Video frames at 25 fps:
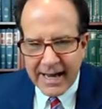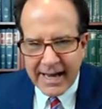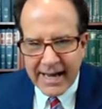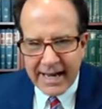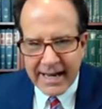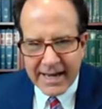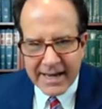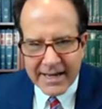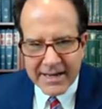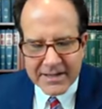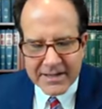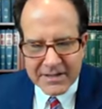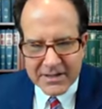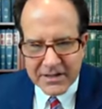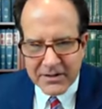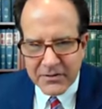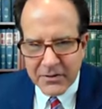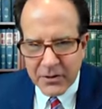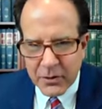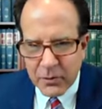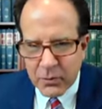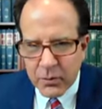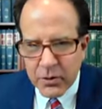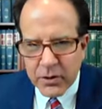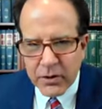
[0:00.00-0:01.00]
and
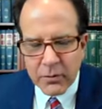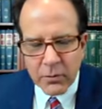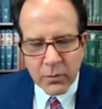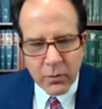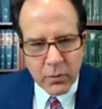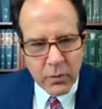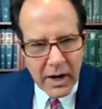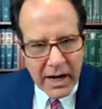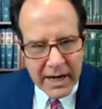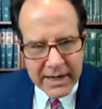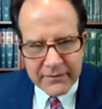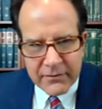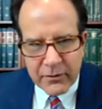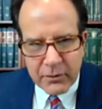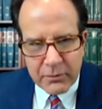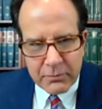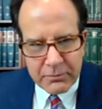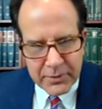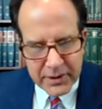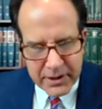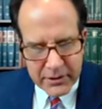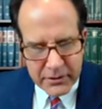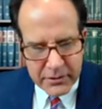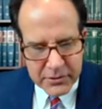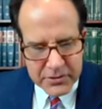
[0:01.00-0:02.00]
there were rival
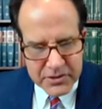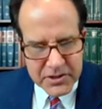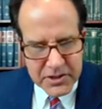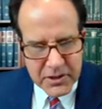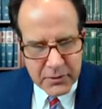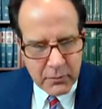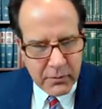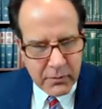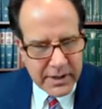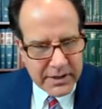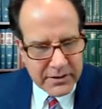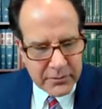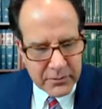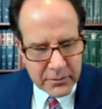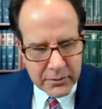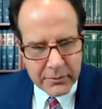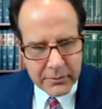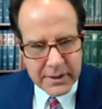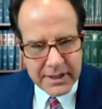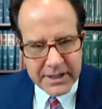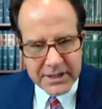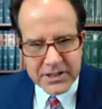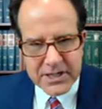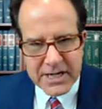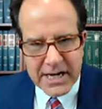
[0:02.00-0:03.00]
bills that went
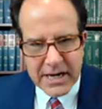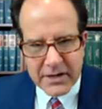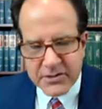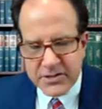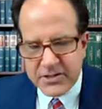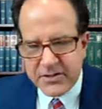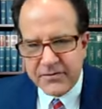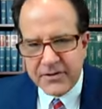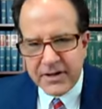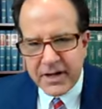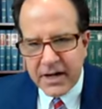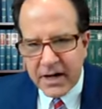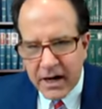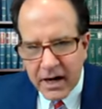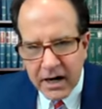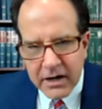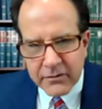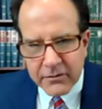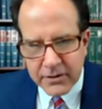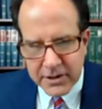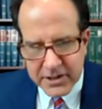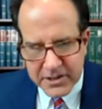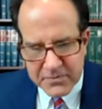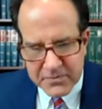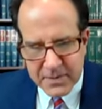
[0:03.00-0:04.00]
through each house of
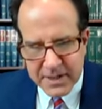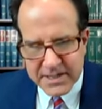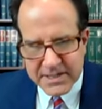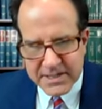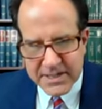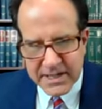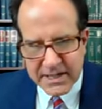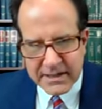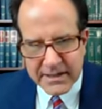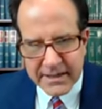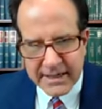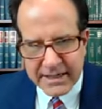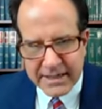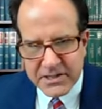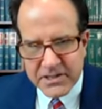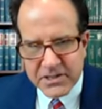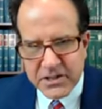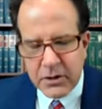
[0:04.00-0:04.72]
Congress, basically.